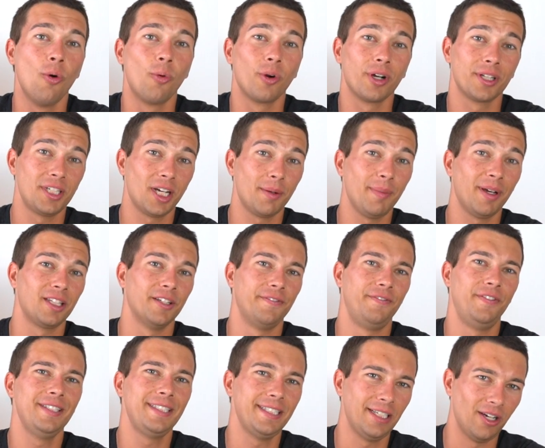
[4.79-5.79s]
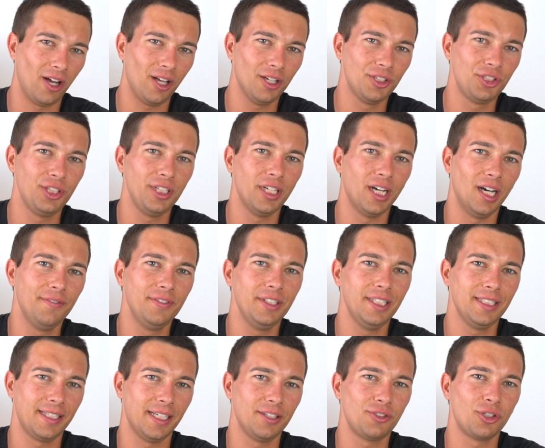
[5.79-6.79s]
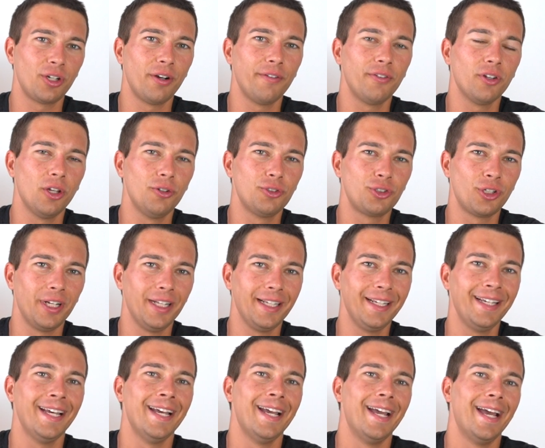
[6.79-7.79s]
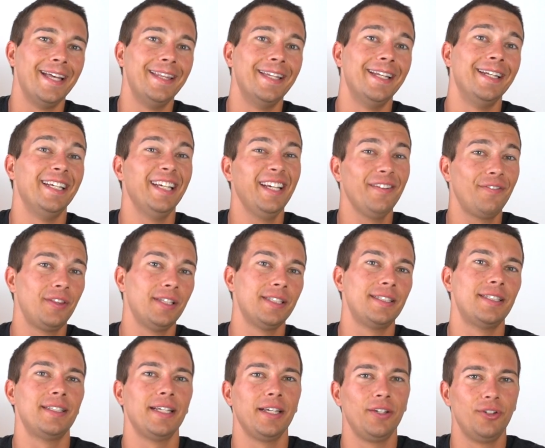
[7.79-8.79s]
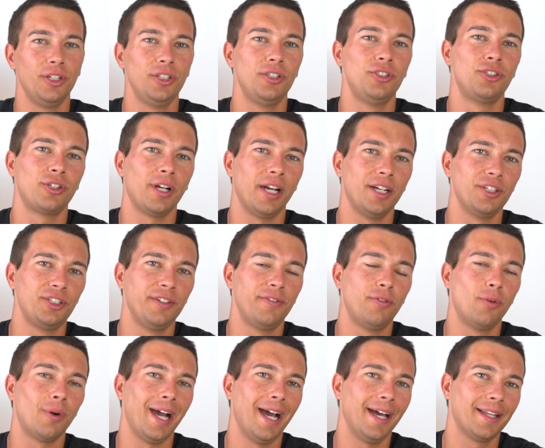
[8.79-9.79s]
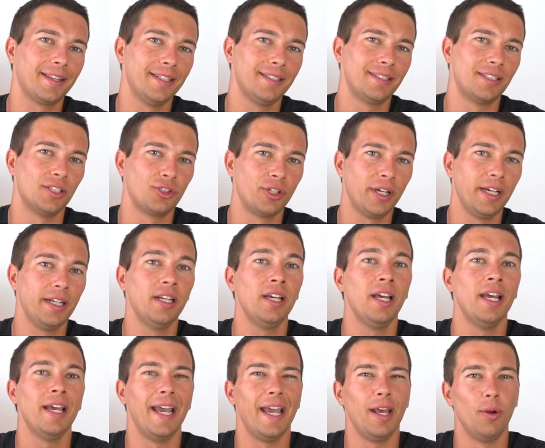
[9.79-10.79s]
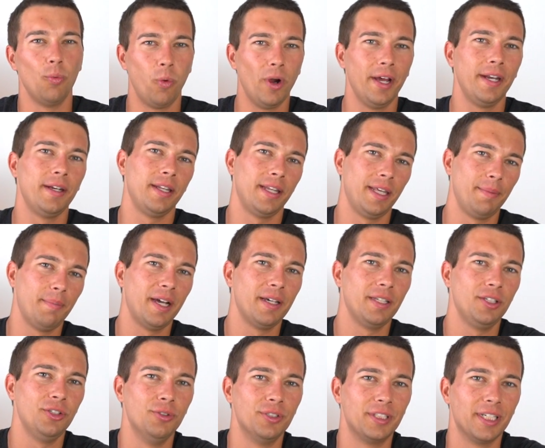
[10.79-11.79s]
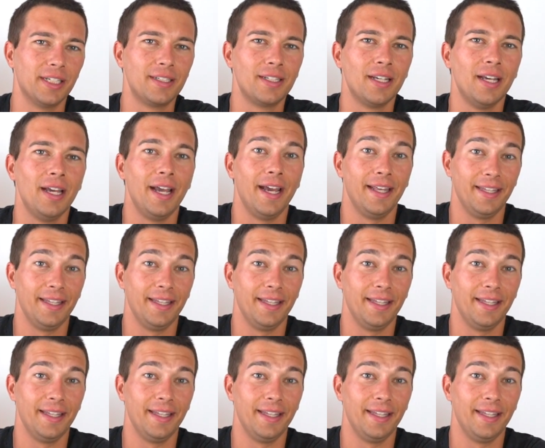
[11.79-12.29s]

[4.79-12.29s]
We're gonna talk about the physiology of eccentric overload training, and then if this is a good strategy for athletes to train, and when they might use it.